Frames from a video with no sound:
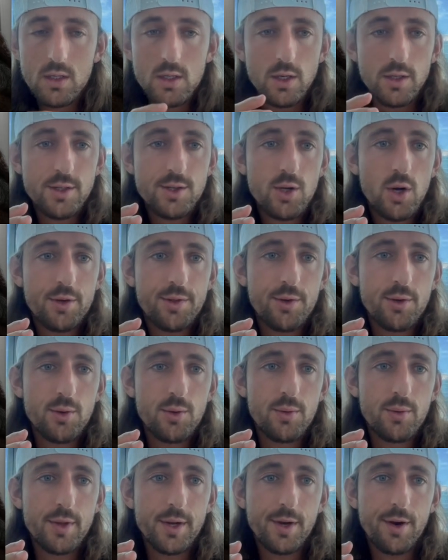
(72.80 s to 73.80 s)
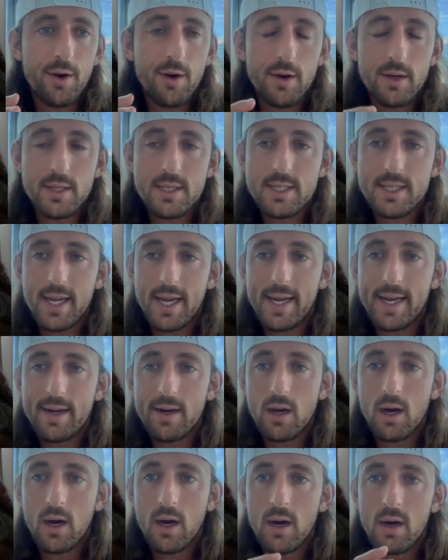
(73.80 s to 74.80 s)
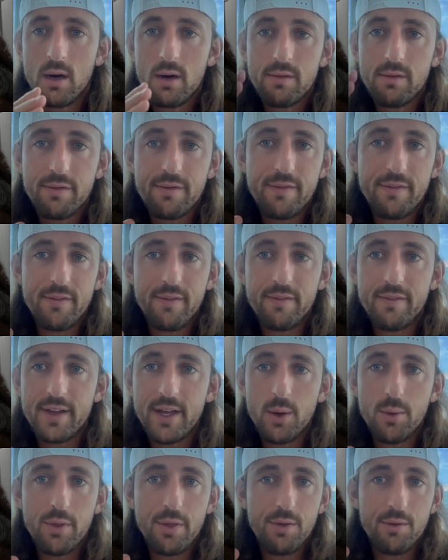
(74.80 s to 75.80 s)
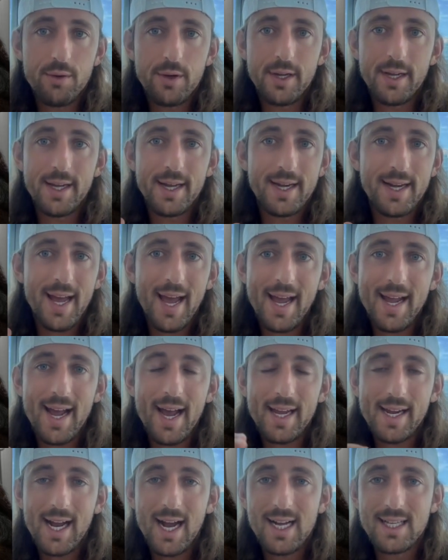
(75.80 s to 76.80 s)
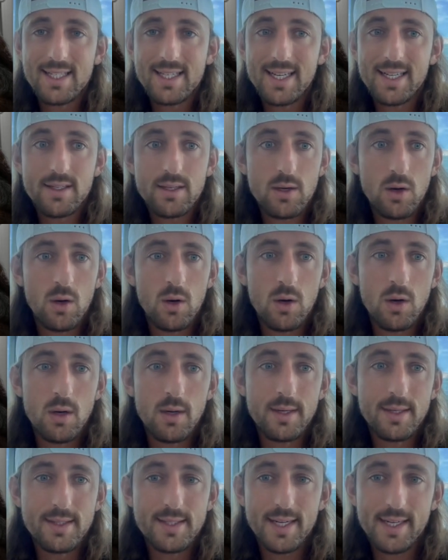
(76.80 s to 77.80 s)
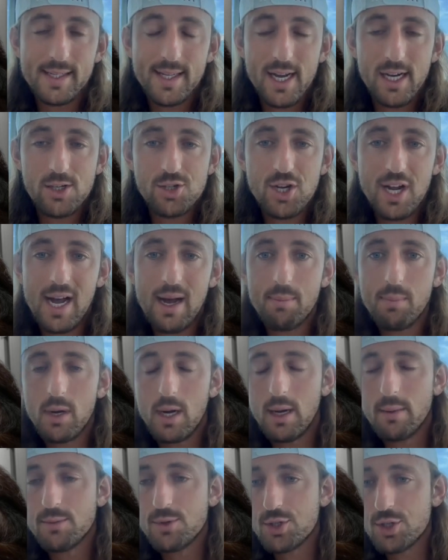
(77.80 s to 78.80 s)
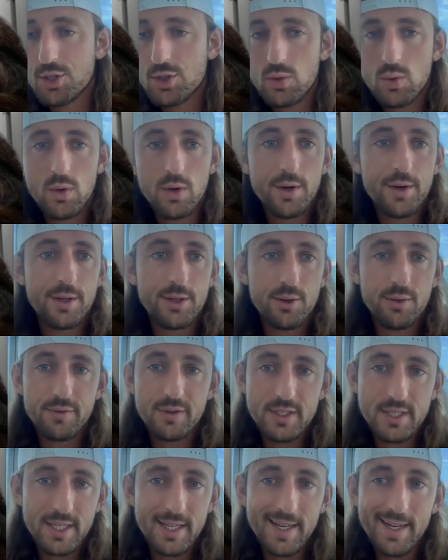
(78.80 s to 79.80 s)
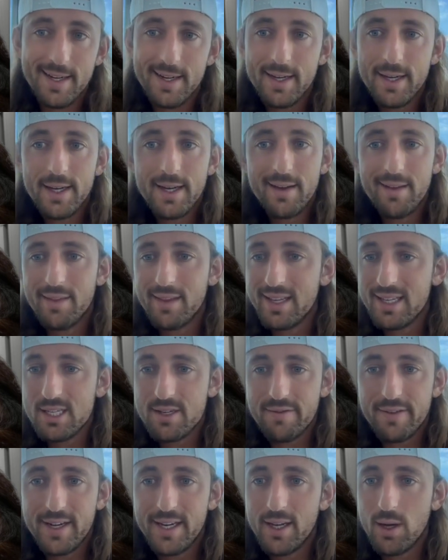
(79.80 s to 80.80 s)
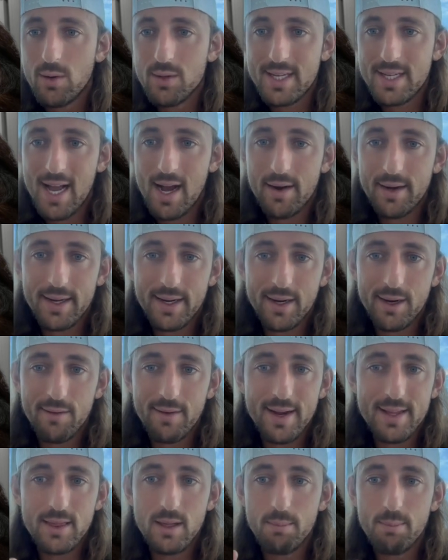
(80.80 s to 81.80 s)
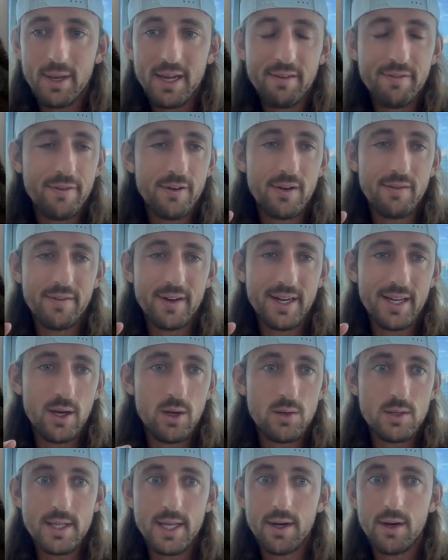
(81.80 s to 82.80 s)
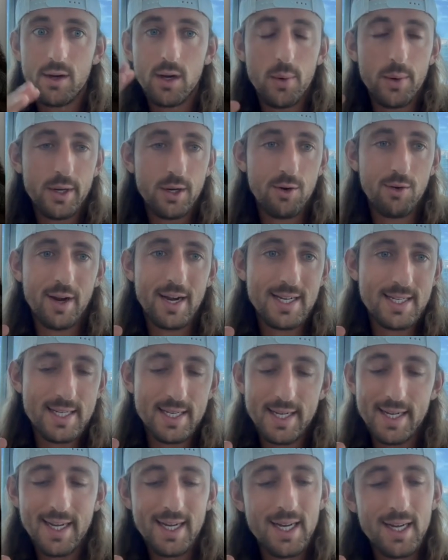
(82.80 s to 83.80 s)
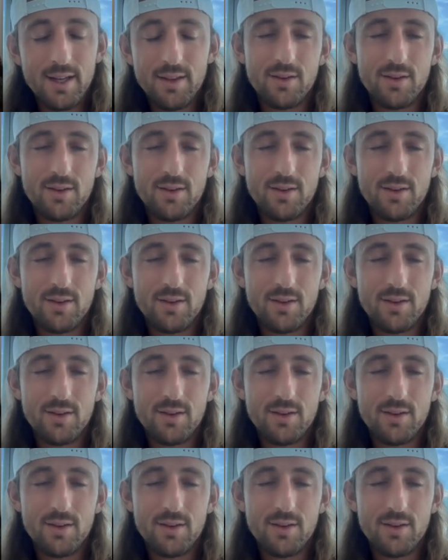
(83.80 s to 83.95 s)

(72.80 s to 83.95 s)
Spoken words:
So let's talk through the current state of VO3 and AI content on TikTok Shop. I'm sure you've seen these videos down here, right? The Bigfoot videos that are going crazy.